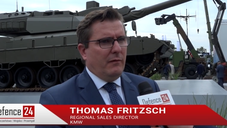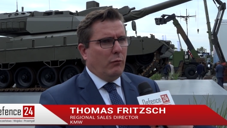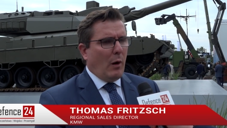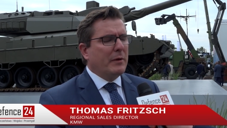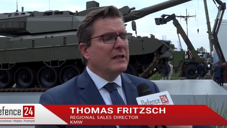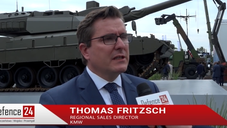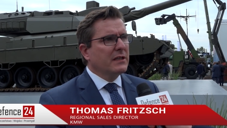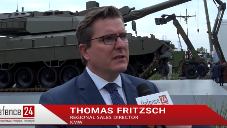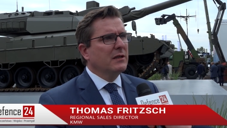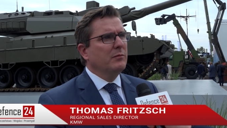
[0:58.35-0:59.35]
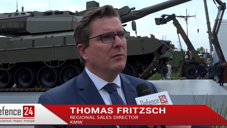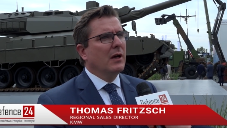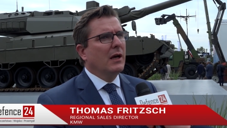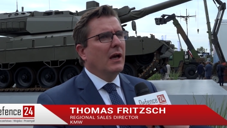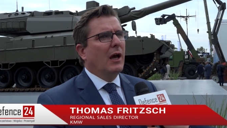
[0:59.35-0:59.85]
weapon system,
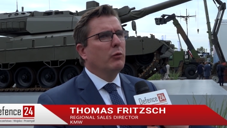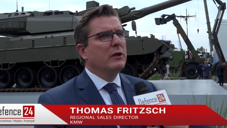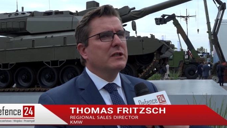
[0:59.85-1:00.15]
and we